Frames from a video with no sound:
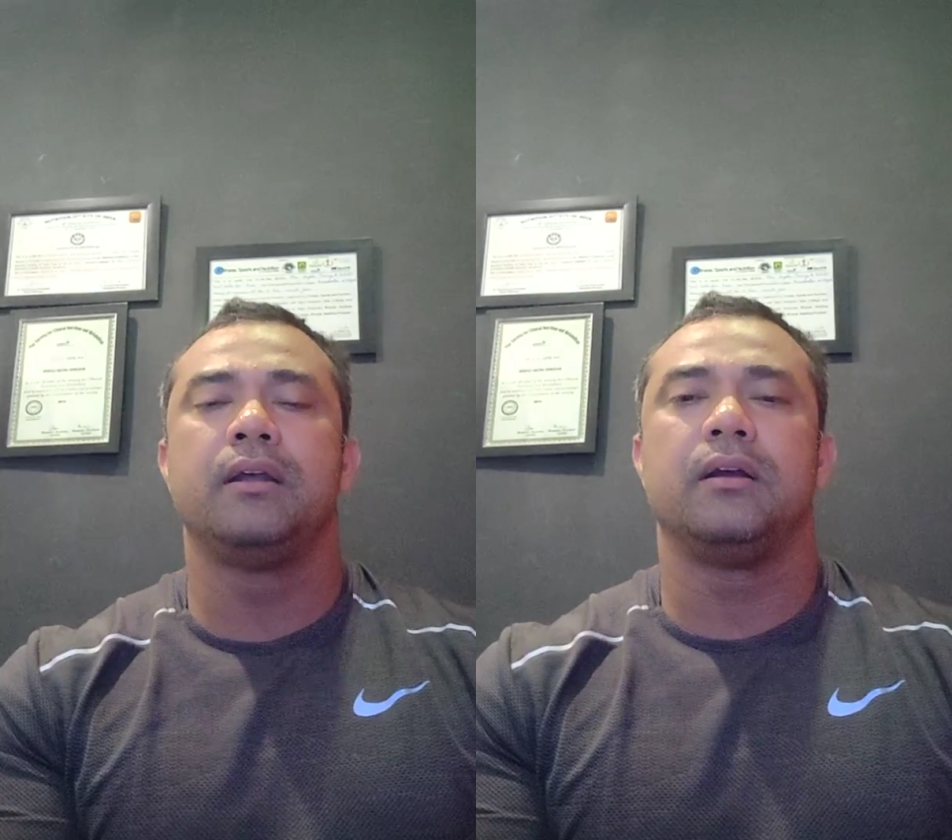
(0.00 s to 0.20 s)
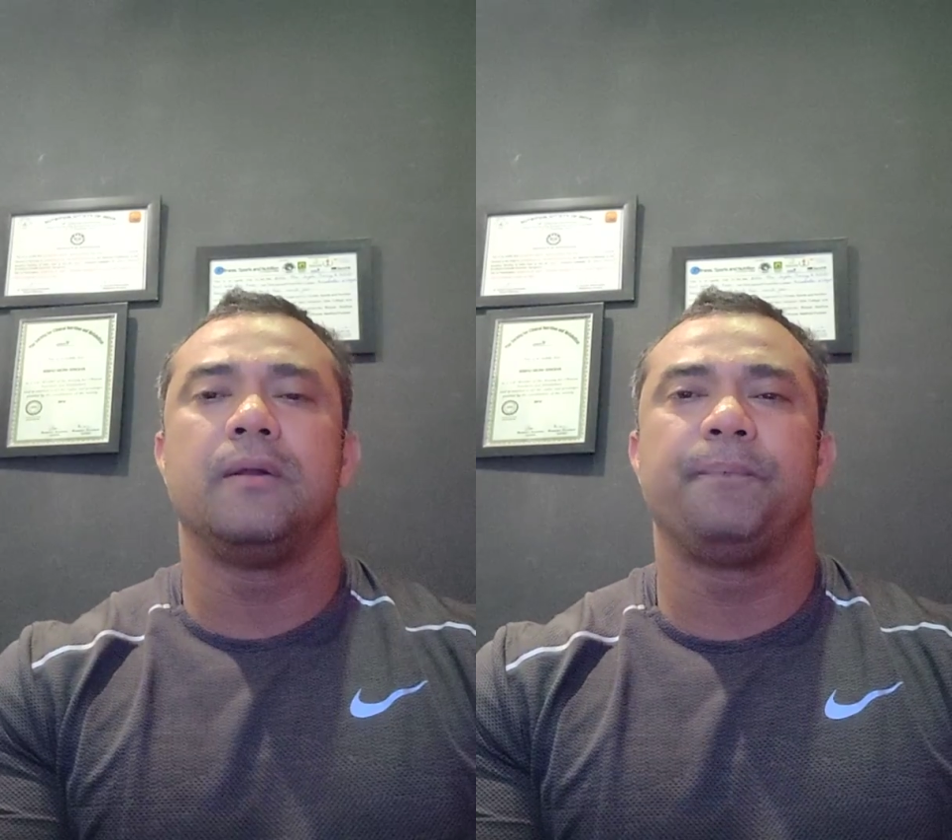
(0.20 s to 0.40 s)

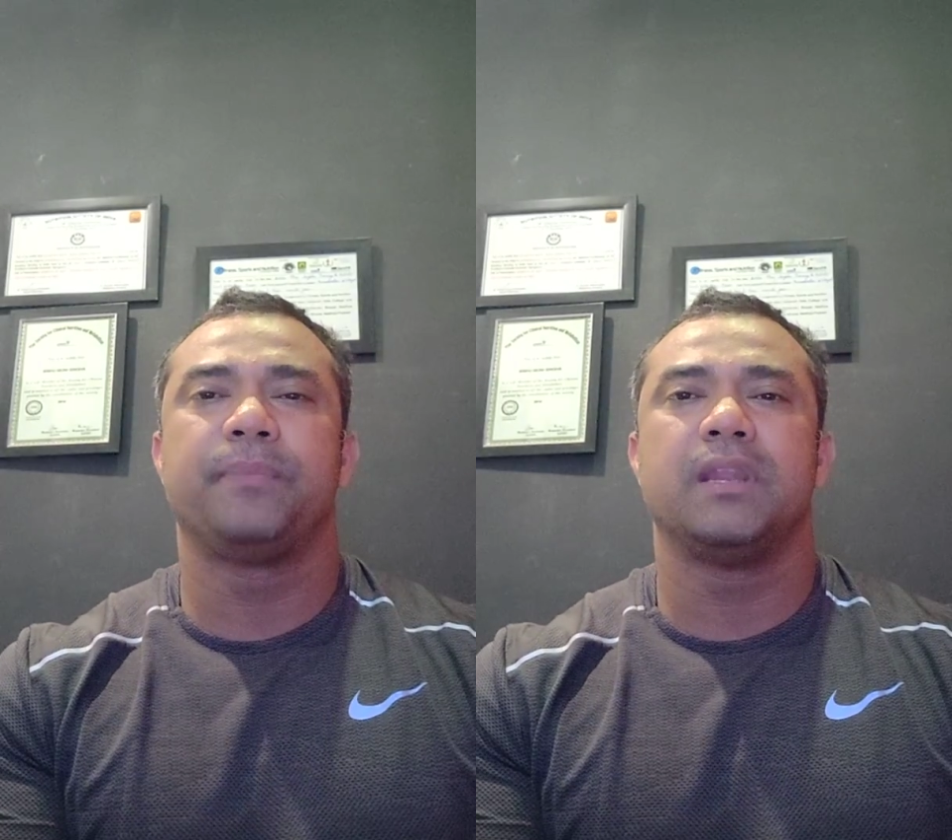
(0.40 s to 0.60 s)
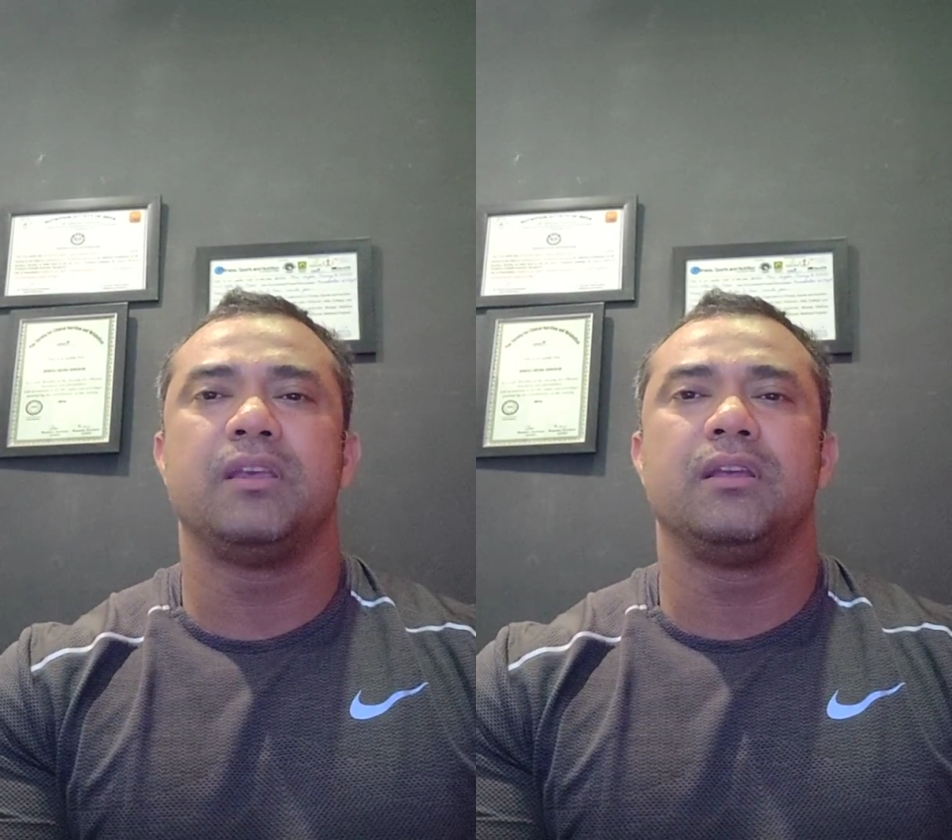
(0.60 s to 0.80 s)

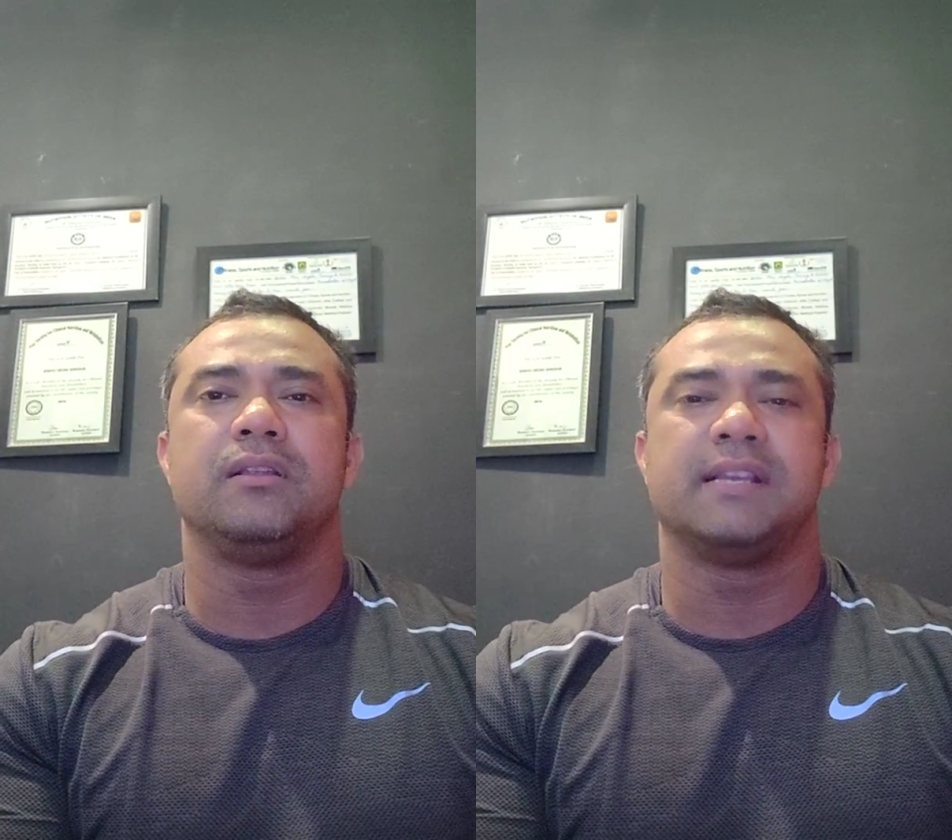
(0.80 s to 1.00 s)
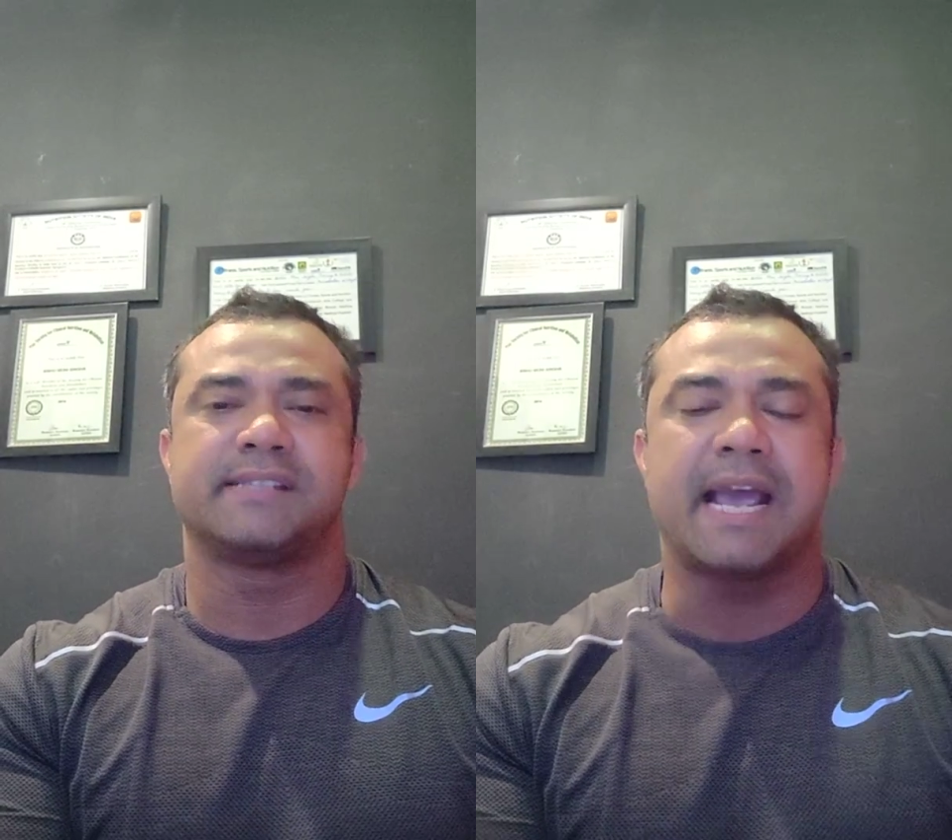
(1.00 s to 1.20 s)

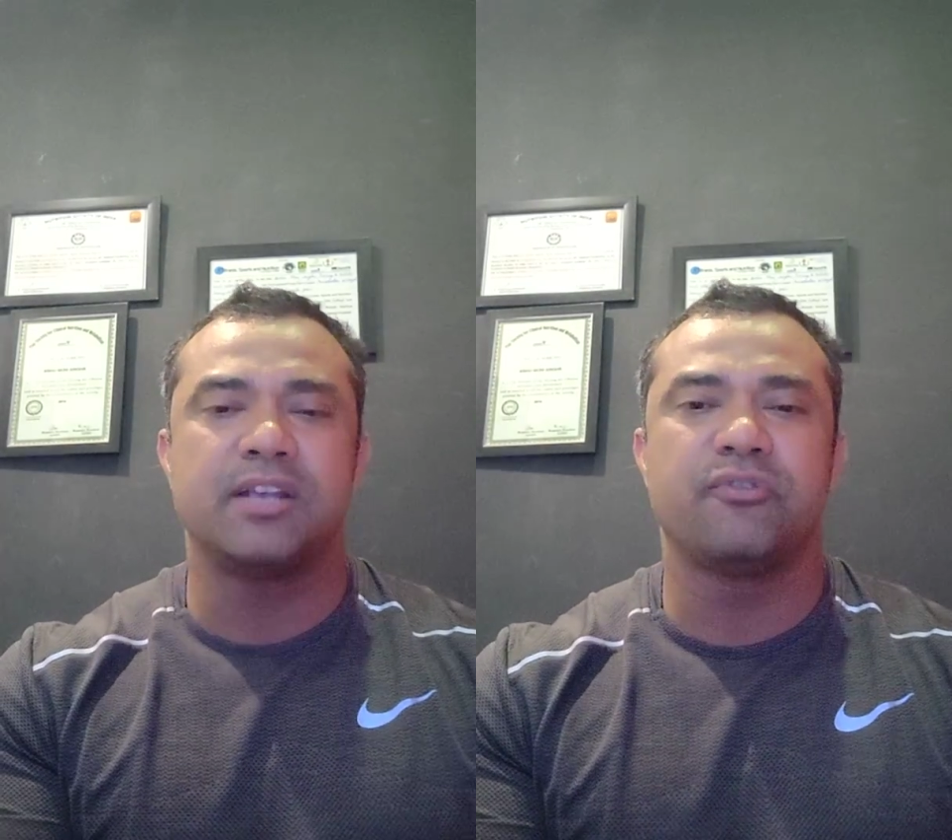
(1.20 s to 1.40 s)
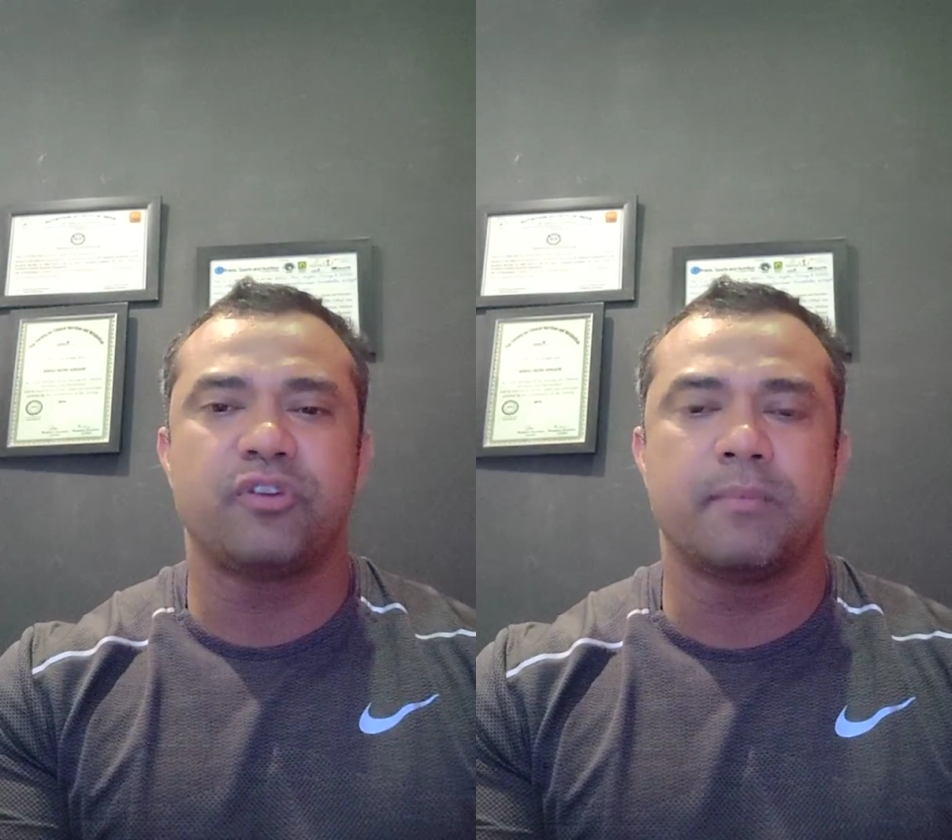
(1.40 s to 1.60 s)
the
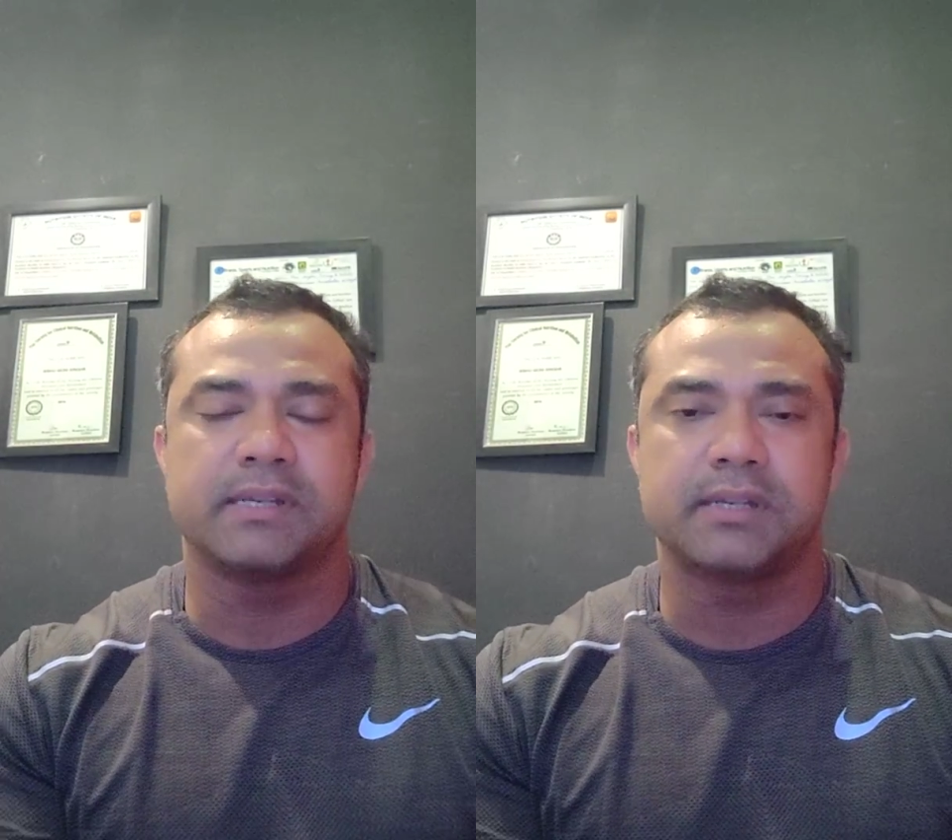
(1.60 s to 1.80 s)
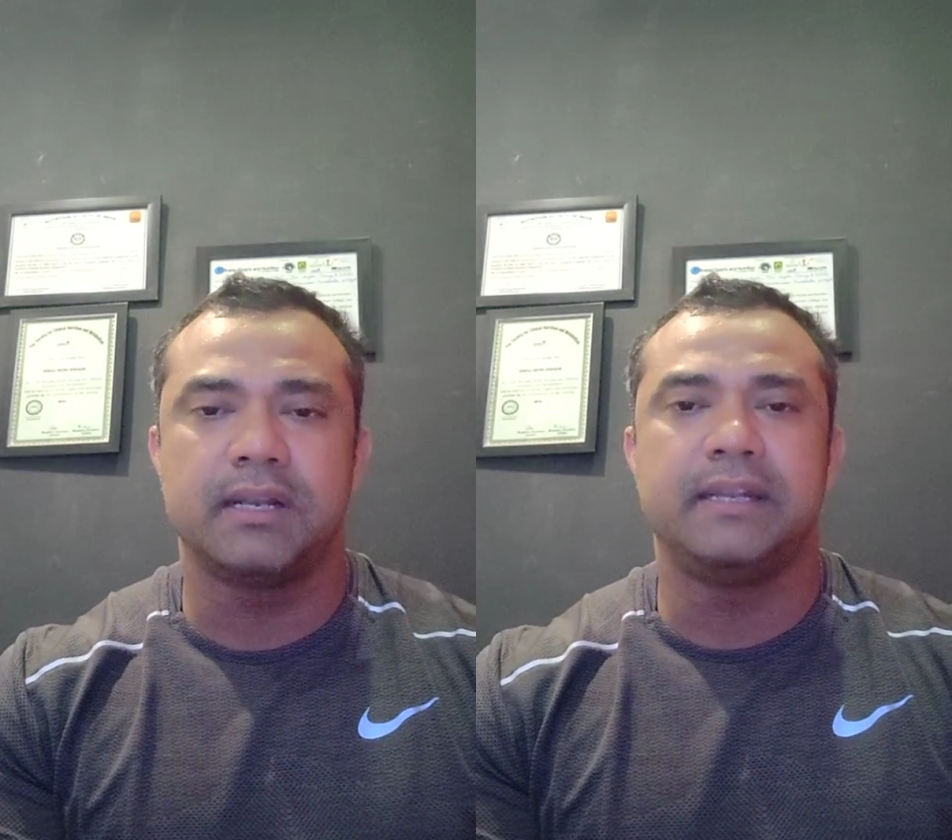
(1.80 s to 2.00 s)
size of your
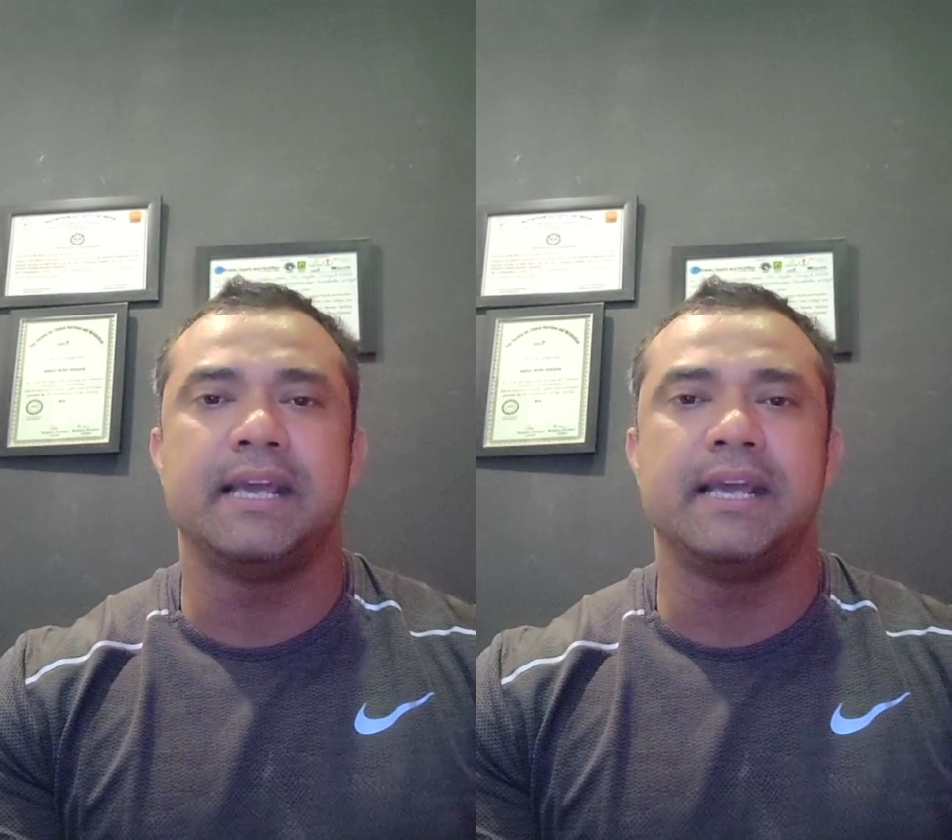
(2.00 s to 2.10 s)
muscle,